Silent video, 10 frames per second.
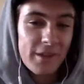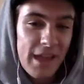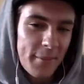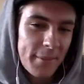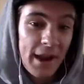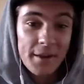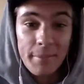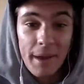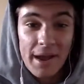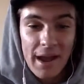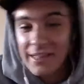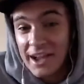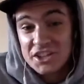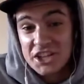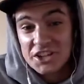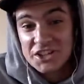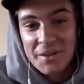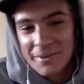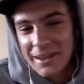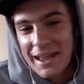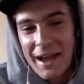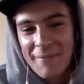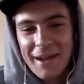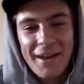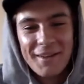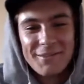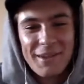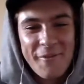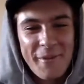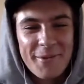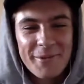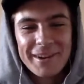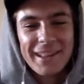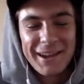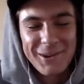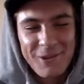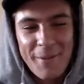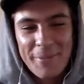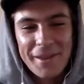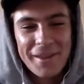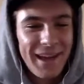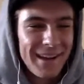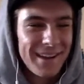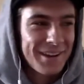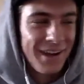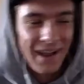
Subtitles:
I know. Well, yeah. I mean, I didn't buy it. I like Shake Jump, but yeah, I've never been one to like rep it.